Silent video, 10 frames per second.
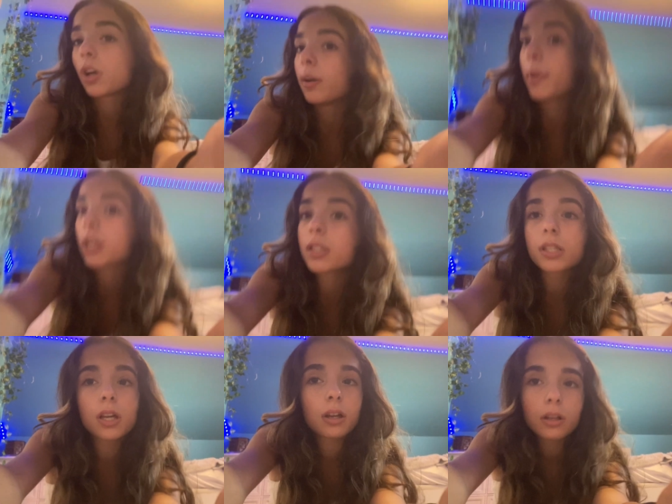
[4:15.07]
curtain
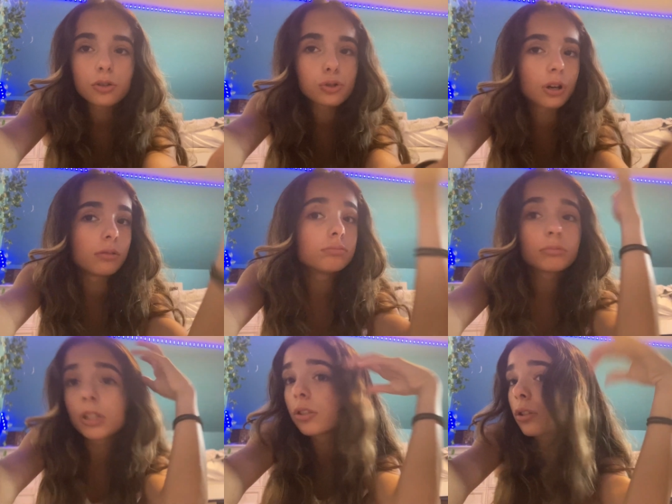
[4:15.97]
bangs. So,
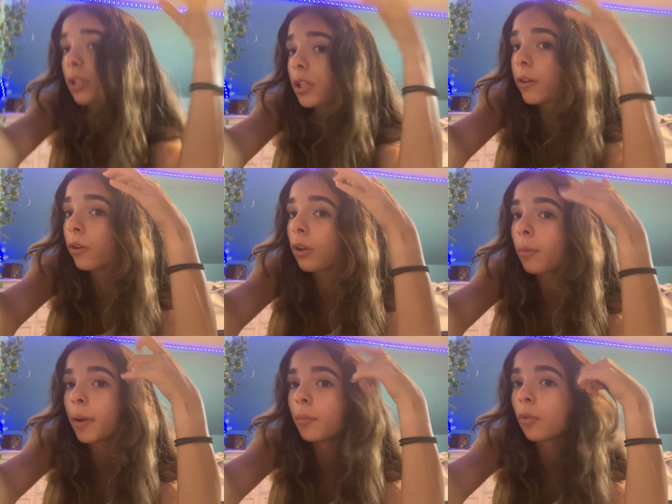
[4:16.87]
as you can see, they're a
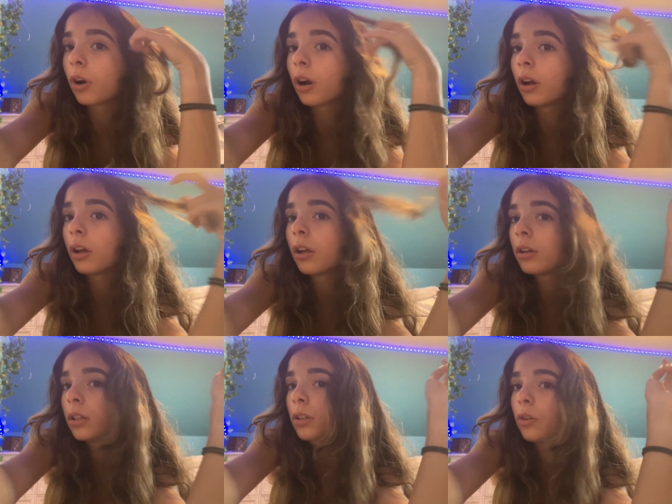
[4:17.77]
little bit more
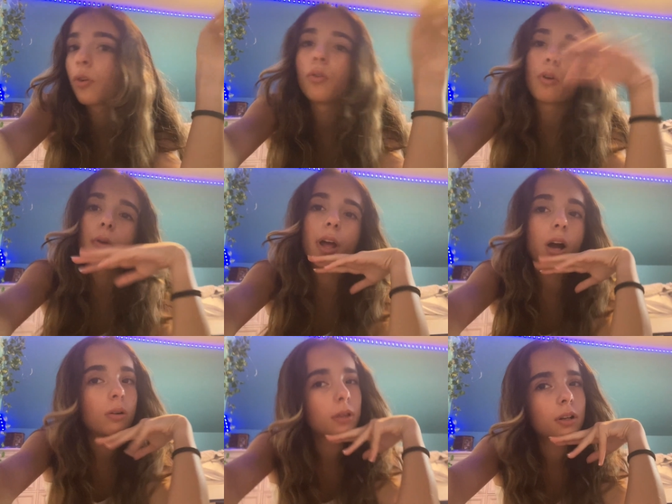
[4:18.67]
grown
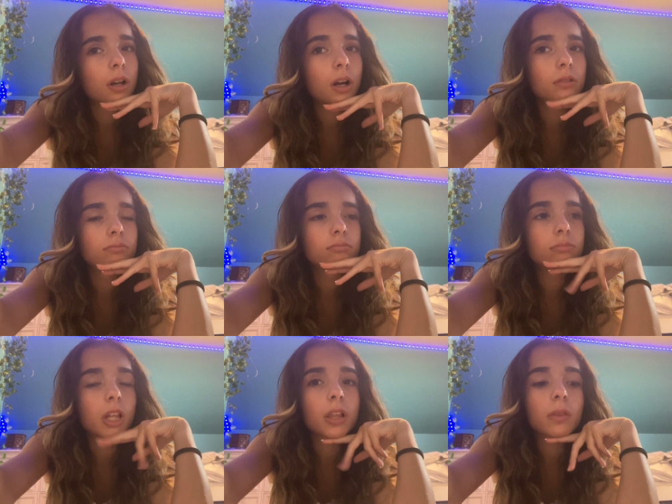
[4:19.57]
out. They're not
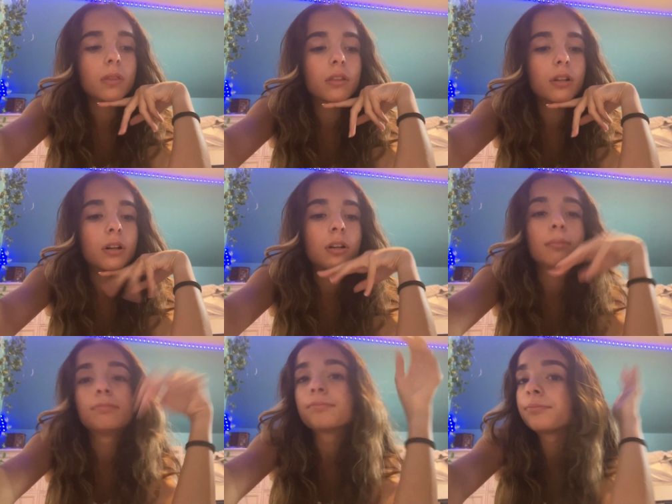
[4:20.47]
like
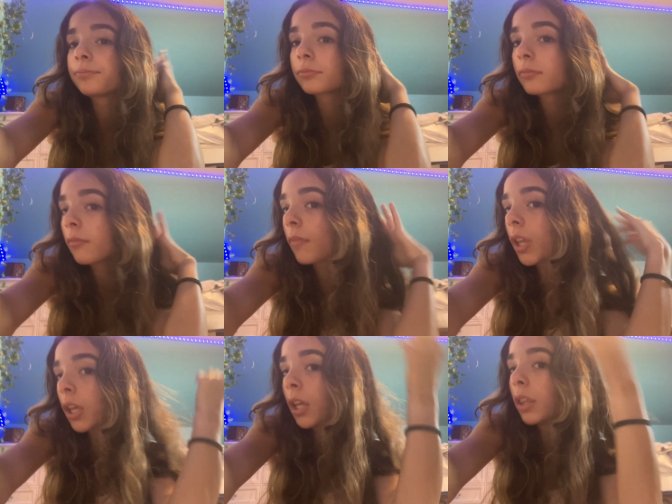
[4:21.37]
um
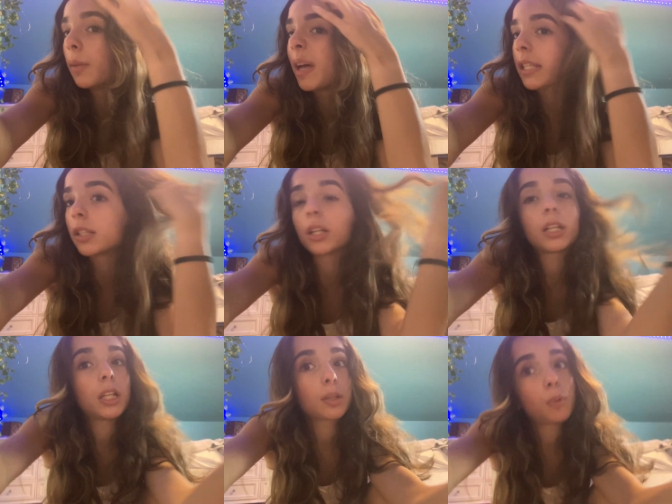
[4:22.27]
the best
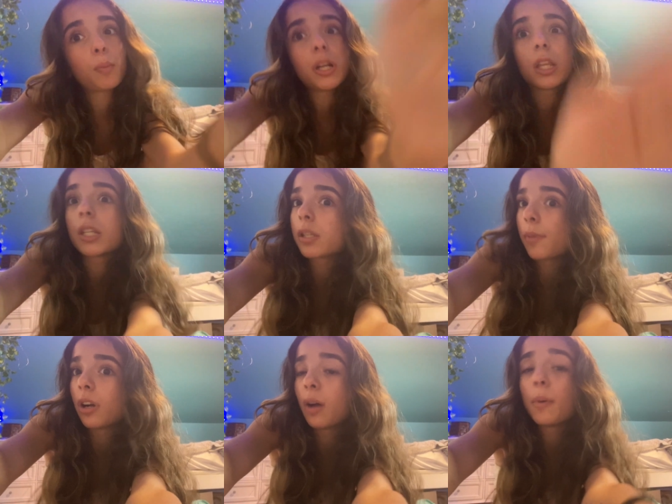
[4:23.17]
looking at the moment. And
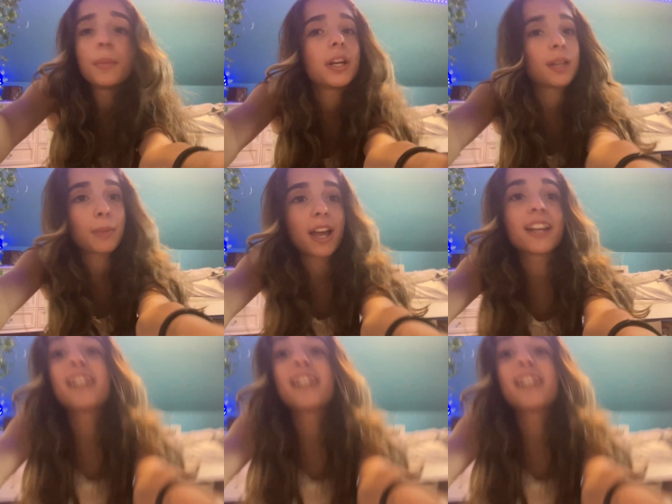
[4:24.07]
tomorrow I'm gonna be getting my